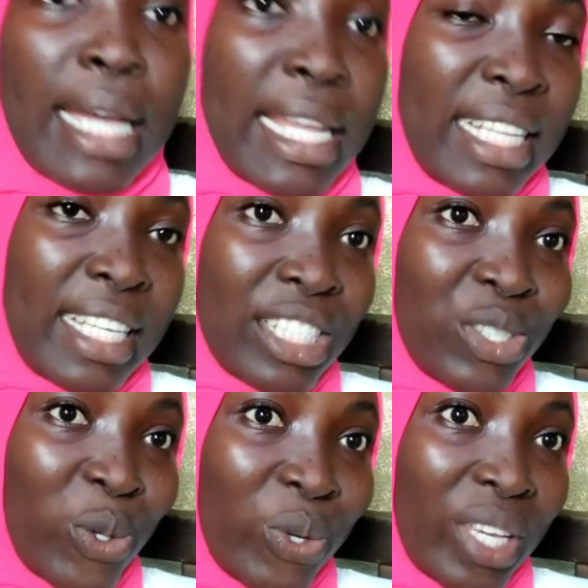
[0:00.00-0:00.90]
I think
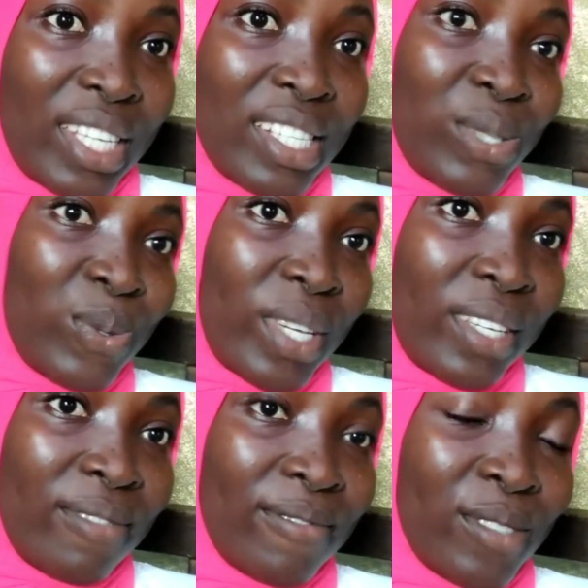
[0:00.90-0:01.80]
it's okay this
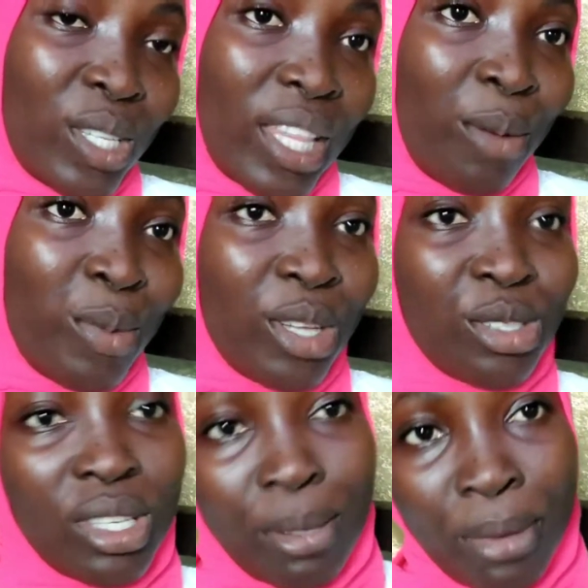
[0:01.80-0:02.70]
way. So tell me your
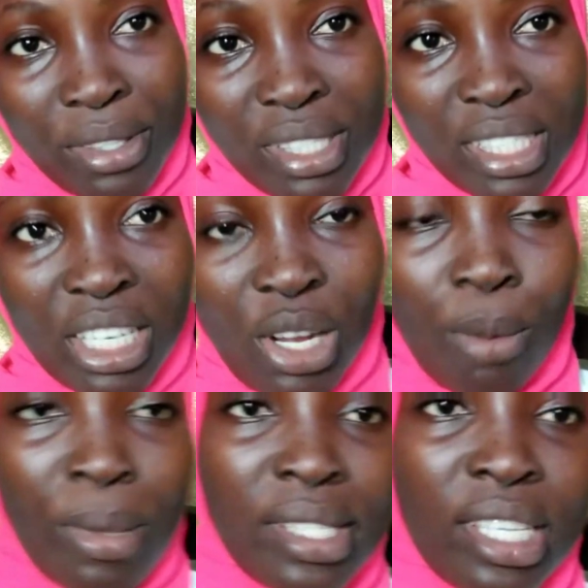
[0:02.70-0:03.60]
thoughts about it in the
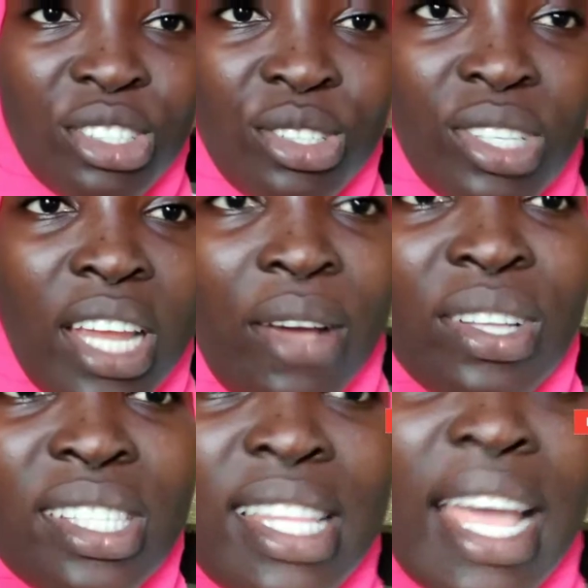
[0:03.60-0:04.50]
comment section.
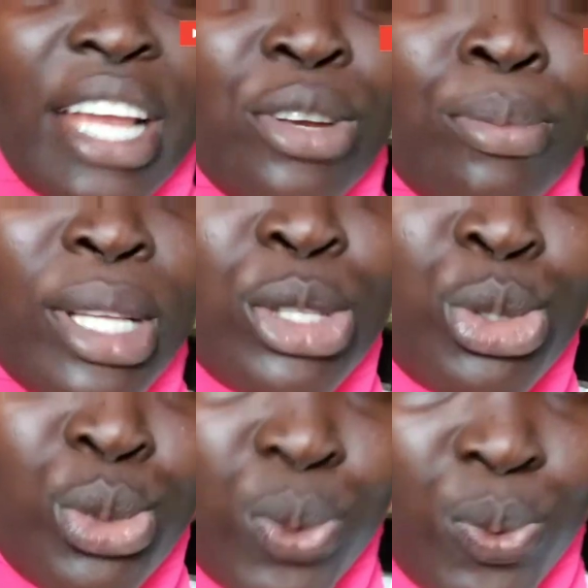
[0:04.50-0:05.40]
Now style number
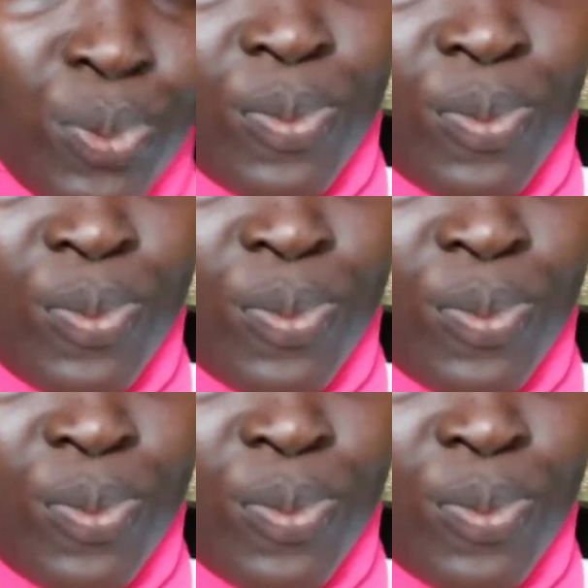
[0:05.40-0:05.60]
2.